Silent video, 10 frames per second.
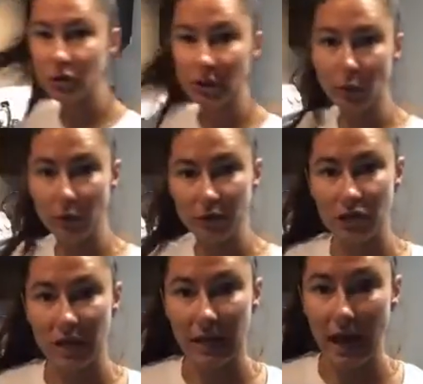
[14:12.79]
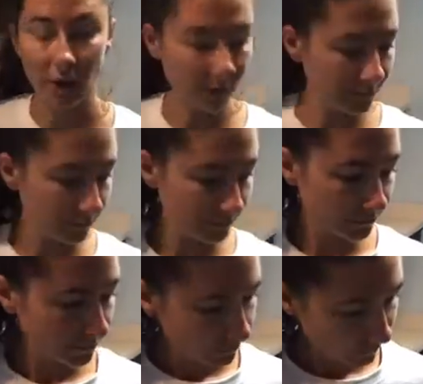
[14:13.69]
you're going to pull the chicken out.
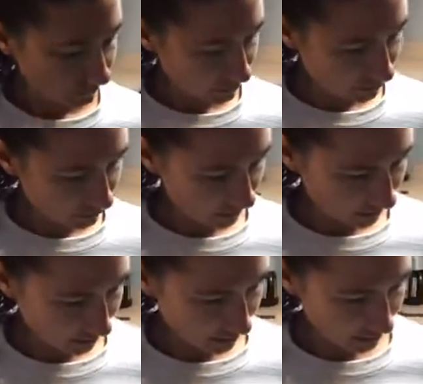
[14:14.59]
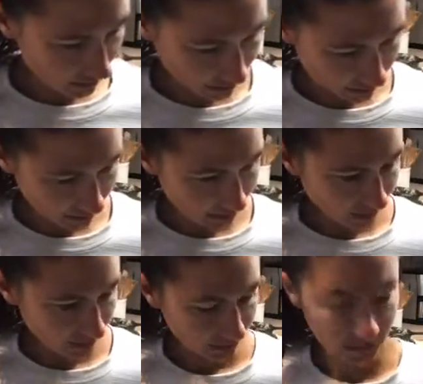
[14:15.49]
Excuse me.
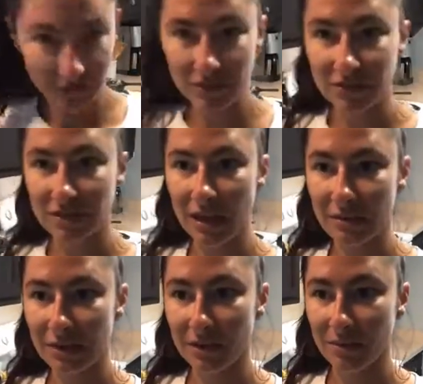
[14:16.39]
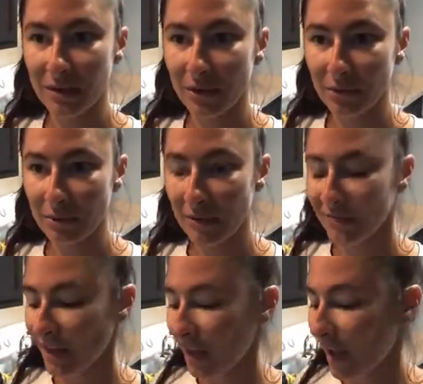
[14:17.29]
Lucy just came in here and muted me.
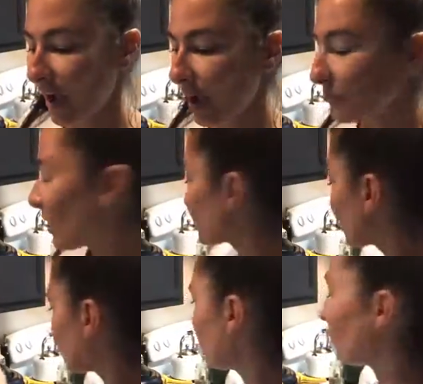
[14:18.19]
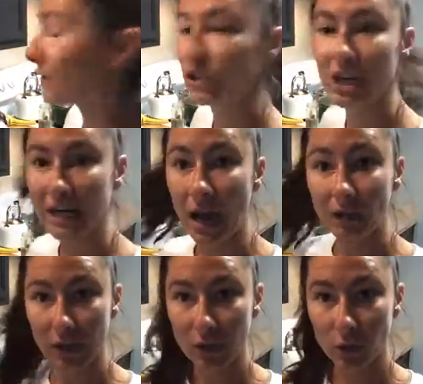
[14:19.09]
You're actually going to pull the chicken out,
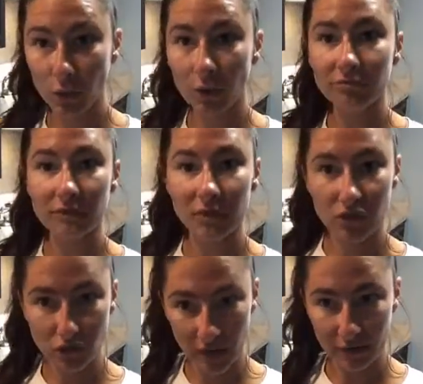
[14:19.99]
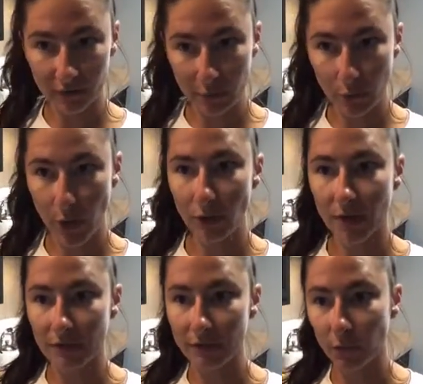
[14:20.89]
let it cool, shred it from the bone,
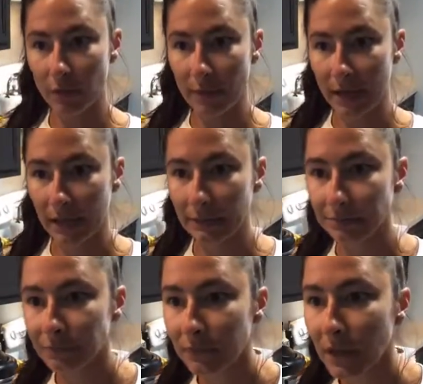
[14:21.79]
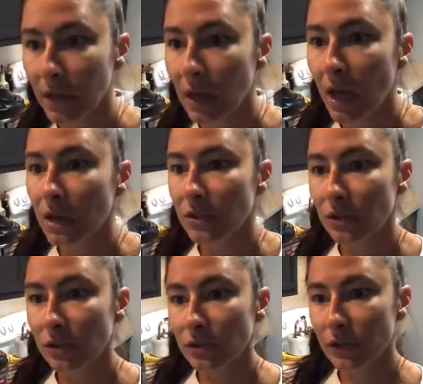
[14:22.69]
and then fold it back in. Do the
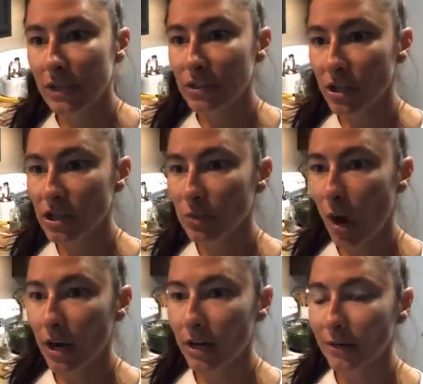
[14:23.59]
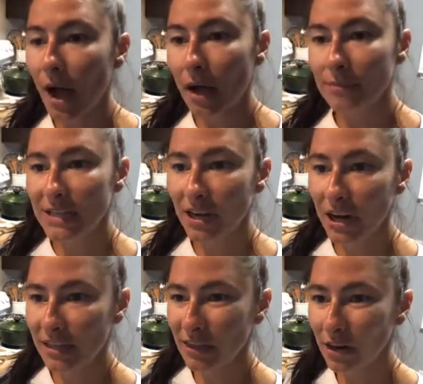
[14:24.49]
noodles create starchy water?
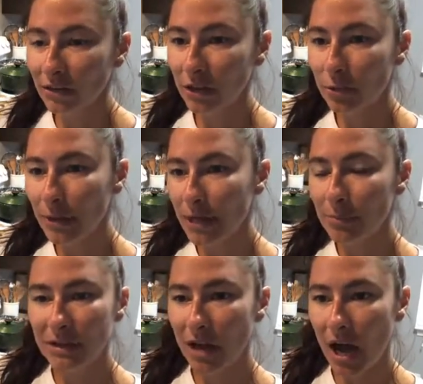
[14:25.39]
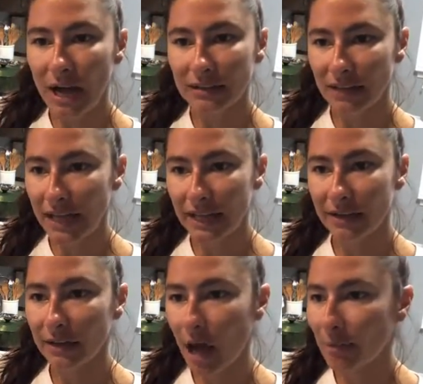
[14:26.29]
Terry, they're a little bit, but not like
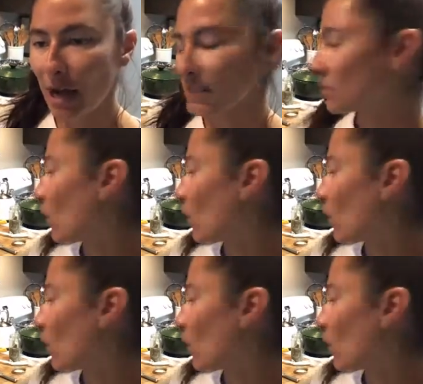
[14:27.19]
a pasta